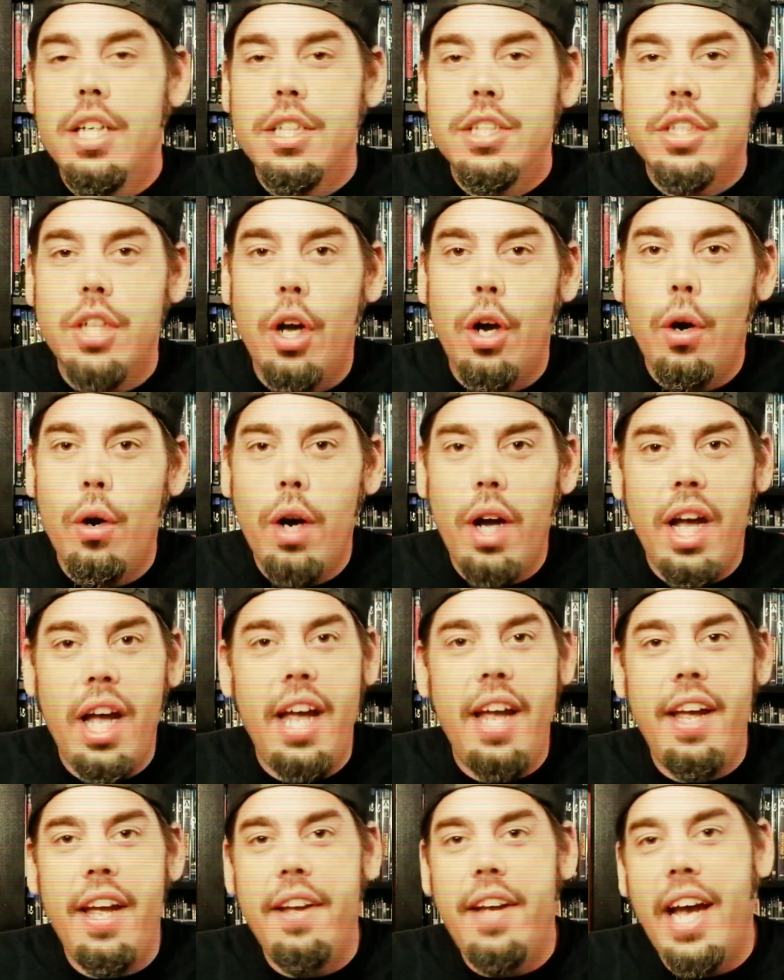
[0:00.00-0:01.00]
So
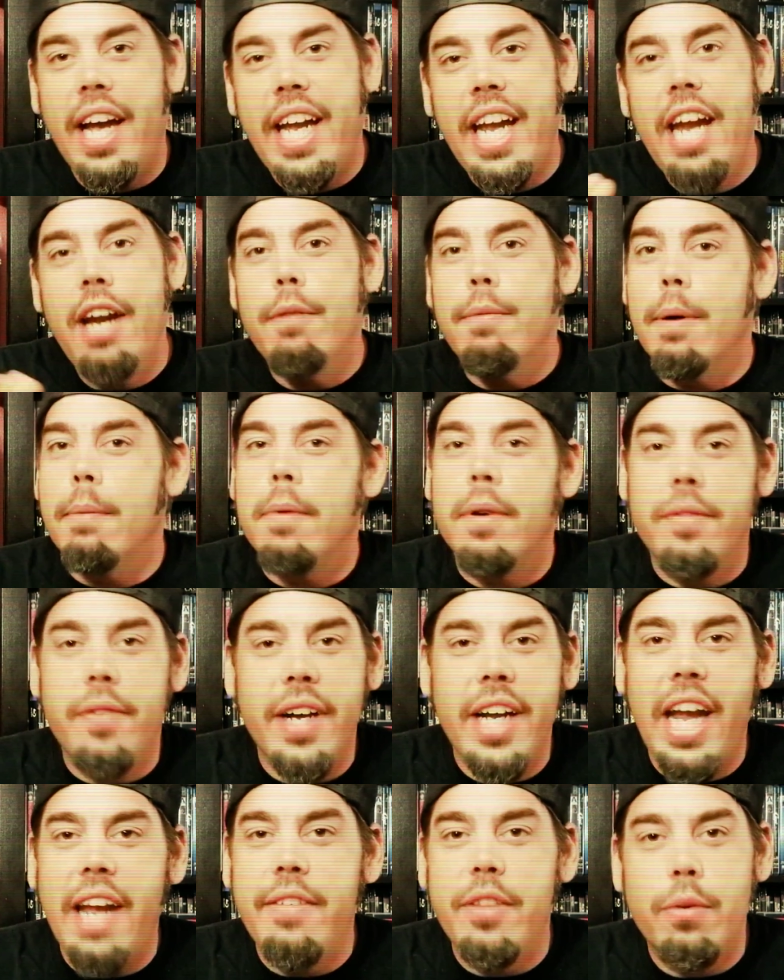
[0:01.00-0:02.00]
I can't remember if
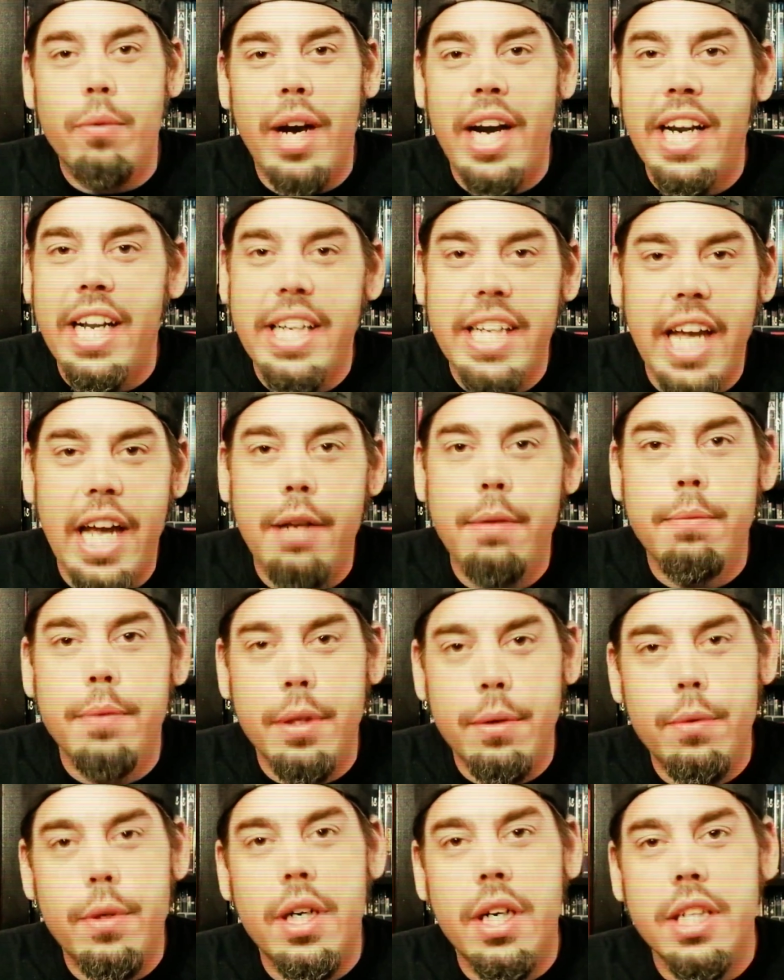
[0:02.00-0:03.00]
I gave the rating yet,
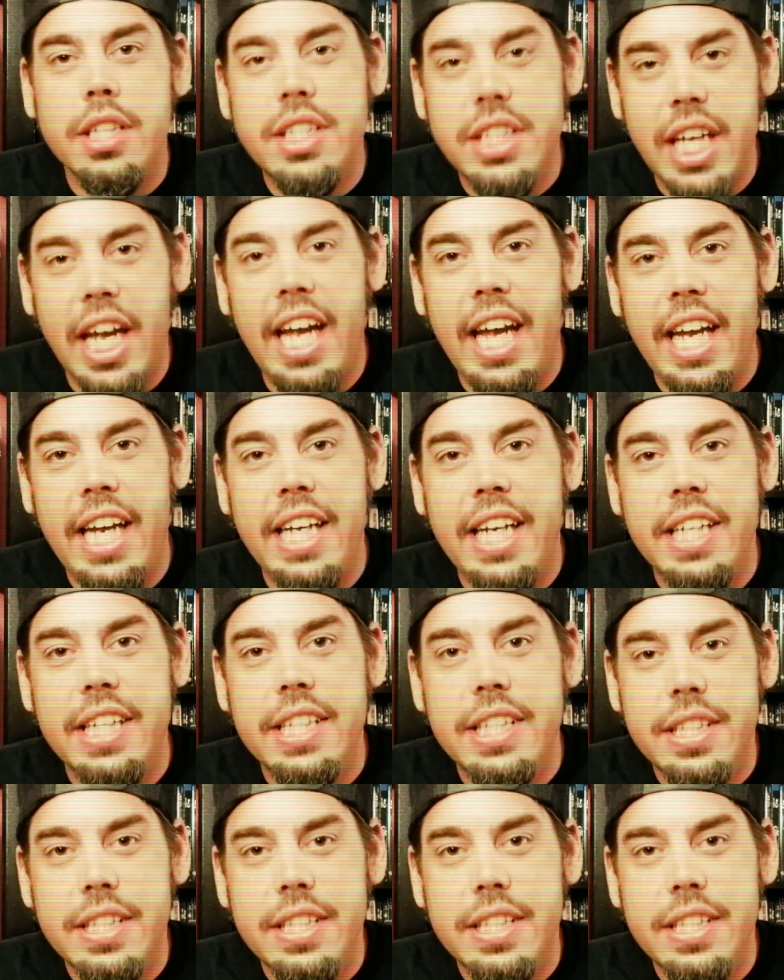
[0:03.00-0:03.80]
but we're going to say,